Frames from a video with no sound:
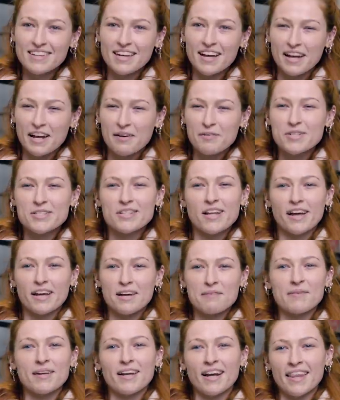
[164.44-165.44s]
And I wish that I
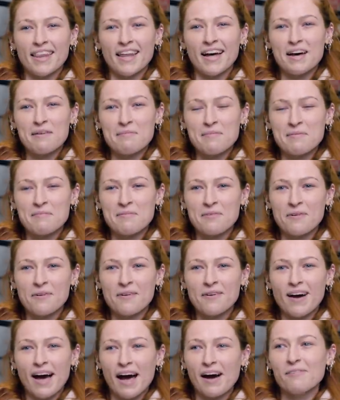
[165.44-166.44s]
could be like that a bit
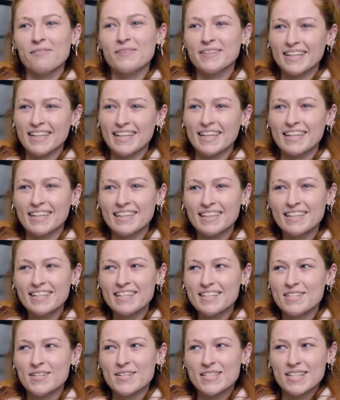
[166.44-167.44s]
more outwardly.
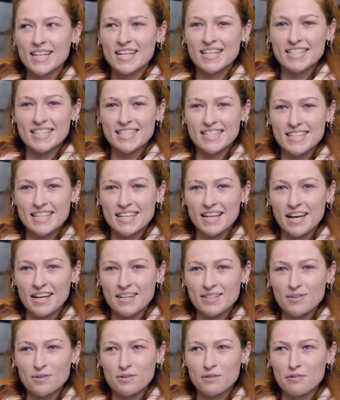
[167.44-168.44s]
So it's nice to see
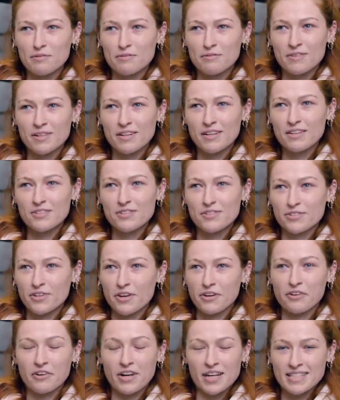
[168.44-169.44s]
her sort of just
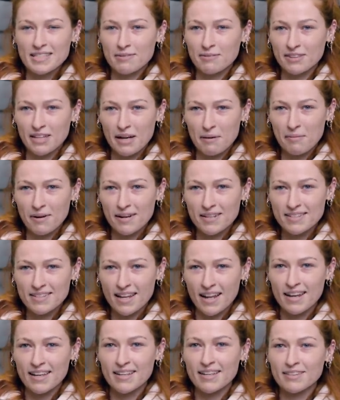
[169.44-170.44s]
go crazy with that
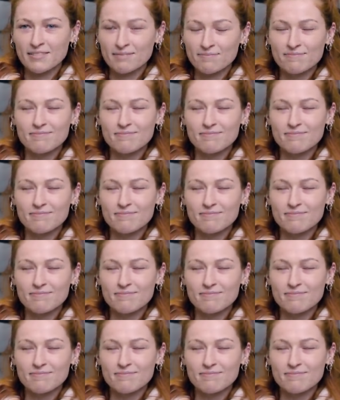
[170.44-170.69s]
personality.